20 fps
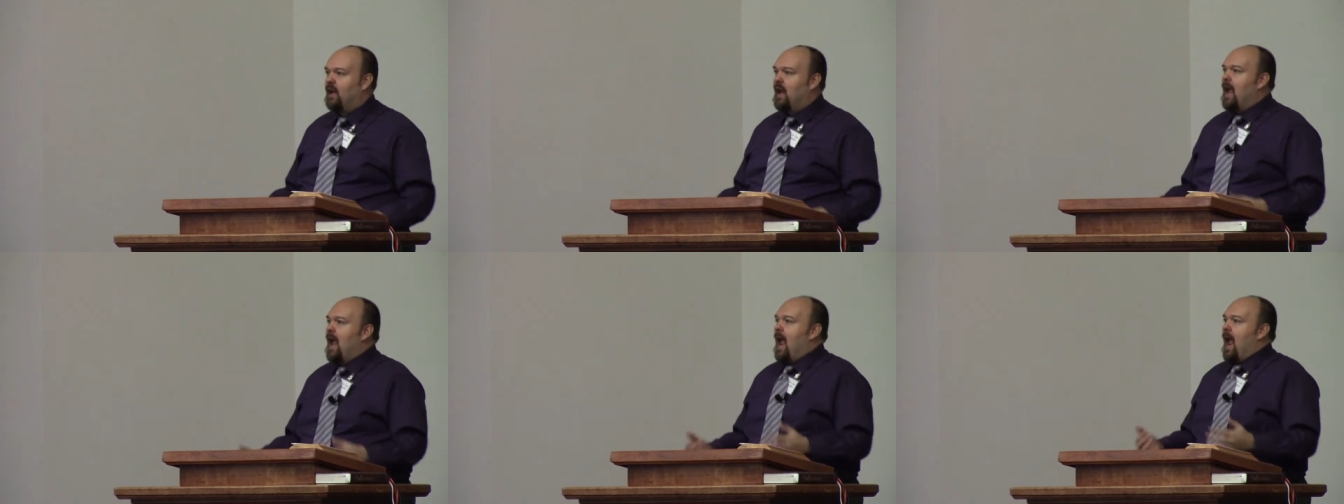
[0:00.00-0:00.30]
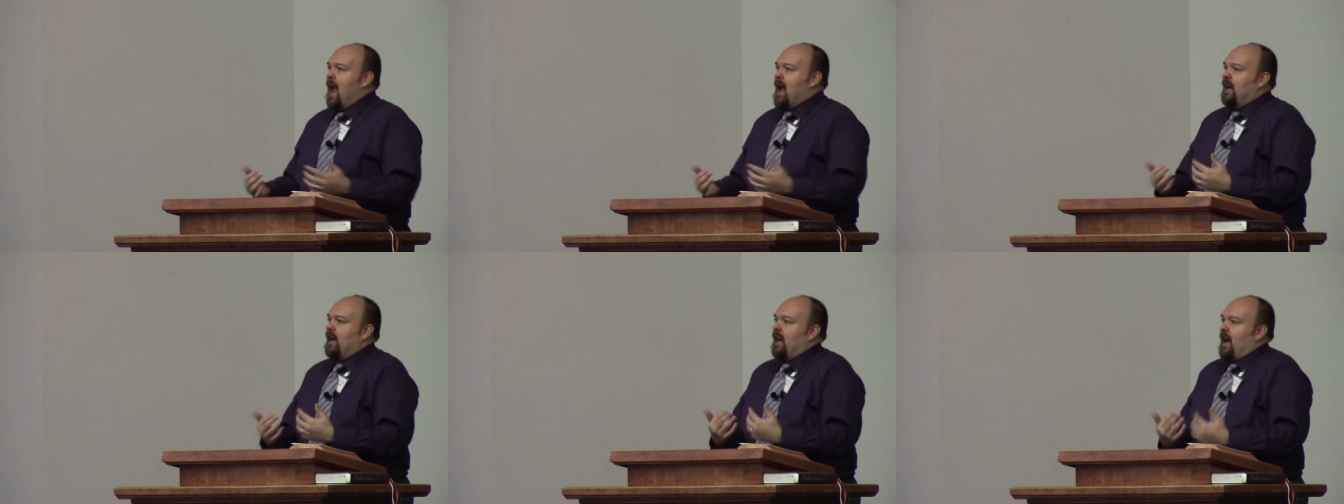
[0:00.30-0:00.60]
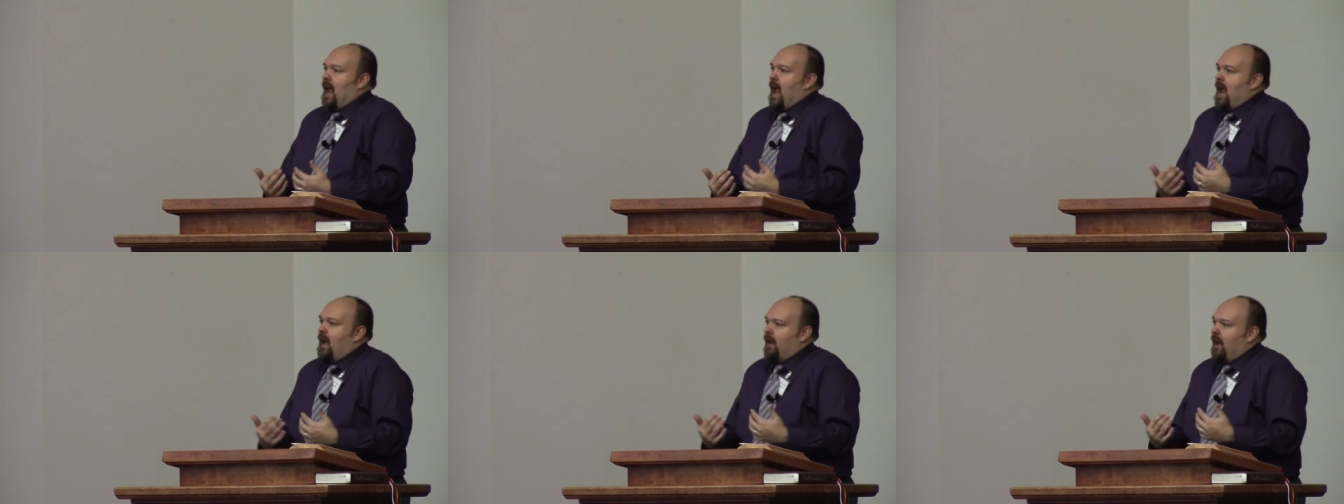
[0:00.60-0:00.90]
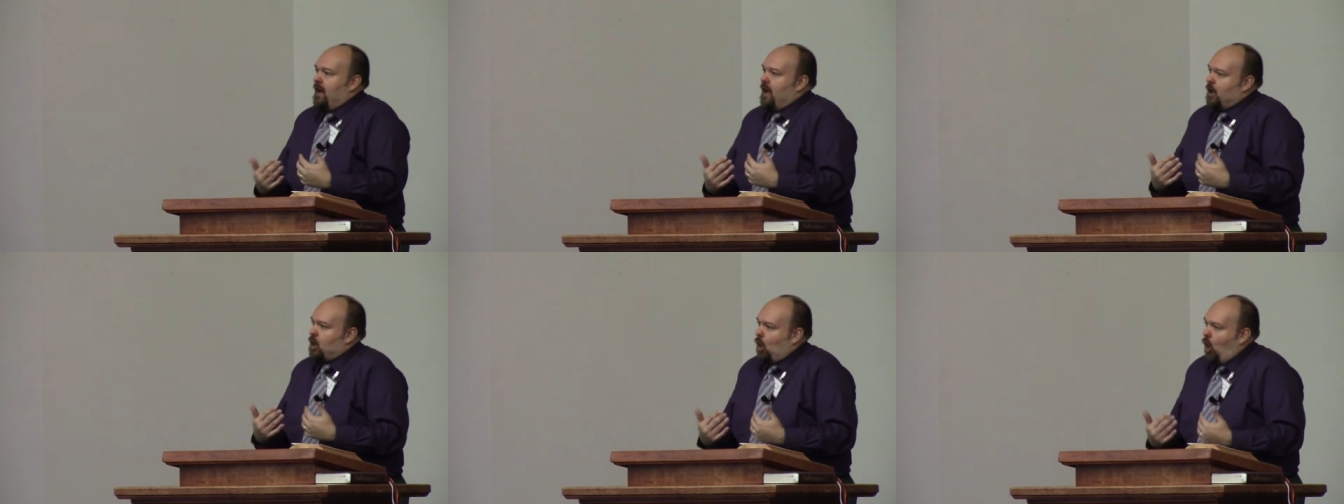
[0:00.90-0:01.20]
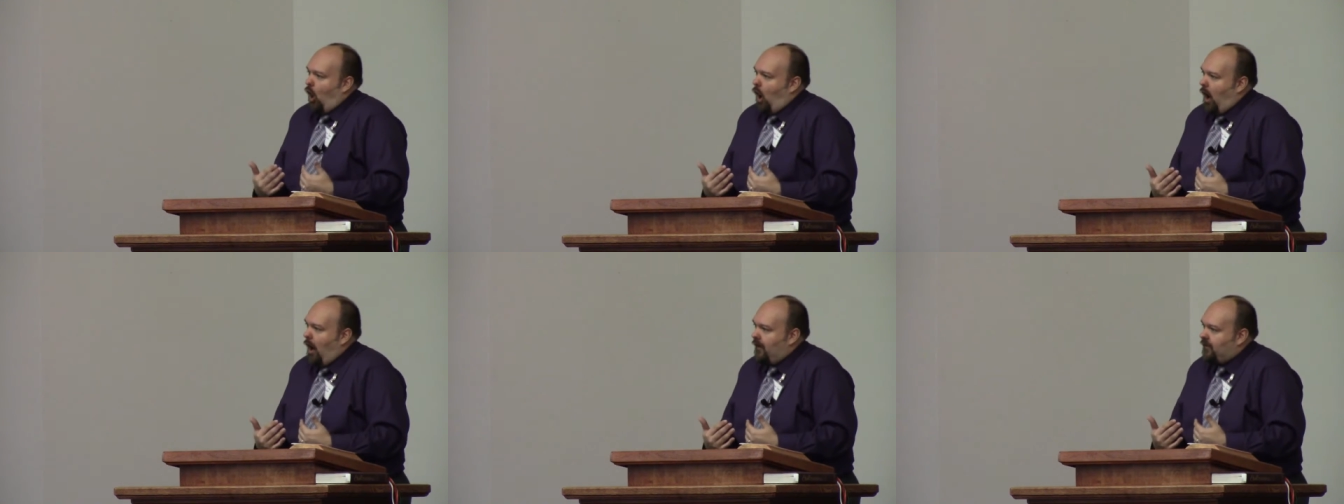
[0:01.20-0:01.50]
and it
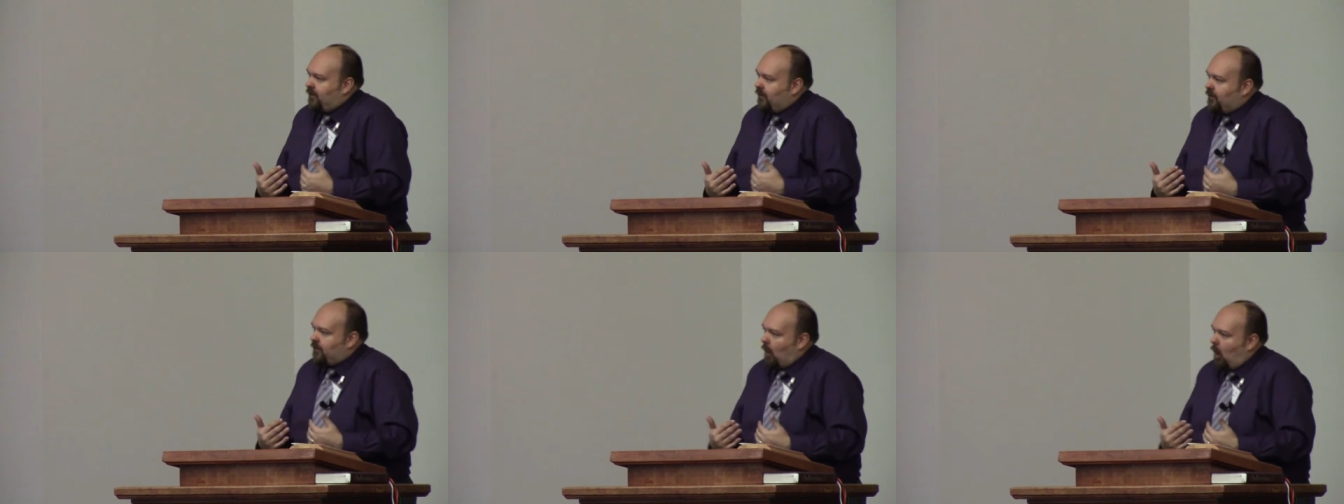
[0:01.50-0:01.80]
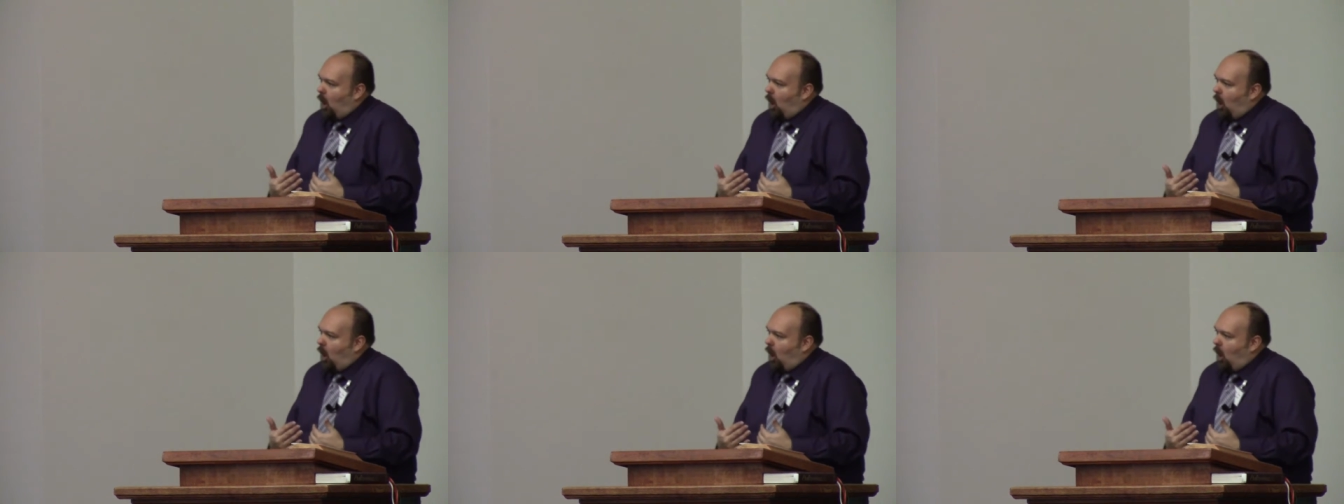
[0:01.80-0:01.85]
causes